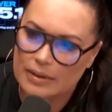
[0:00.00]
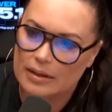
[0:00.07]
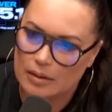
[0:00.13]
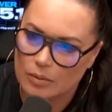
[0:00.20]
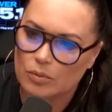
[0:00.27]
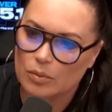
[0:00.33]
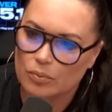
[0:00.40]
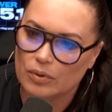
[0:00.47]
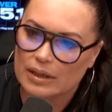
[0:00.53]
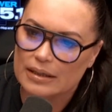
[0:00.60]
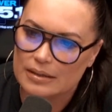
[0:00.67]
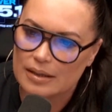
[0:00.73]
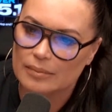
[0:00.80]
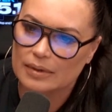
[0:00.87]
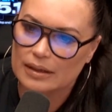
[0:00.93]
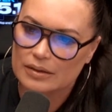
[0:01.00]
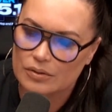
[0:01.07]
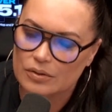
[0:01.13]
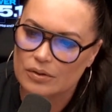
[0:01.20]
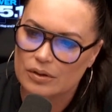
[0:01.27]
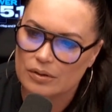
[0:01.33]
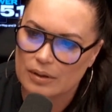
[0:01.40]
it will bring something
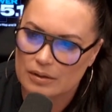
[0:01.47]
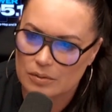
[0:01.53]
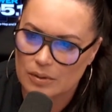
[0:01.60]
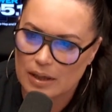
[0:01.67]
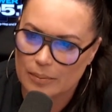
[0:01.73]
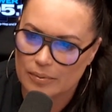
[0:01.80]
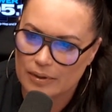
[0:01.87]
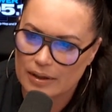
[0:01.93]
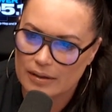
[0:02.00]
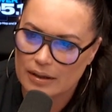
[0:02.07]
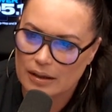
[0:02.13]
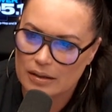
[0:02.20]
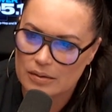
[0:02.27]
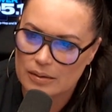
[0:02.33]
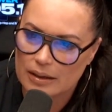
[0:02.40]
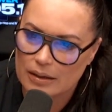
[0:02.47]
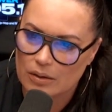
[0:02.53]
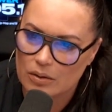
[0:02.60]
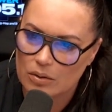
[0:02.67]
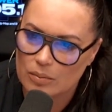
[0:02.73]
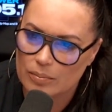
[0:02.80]
to you. That's what I pray. That's what I hope.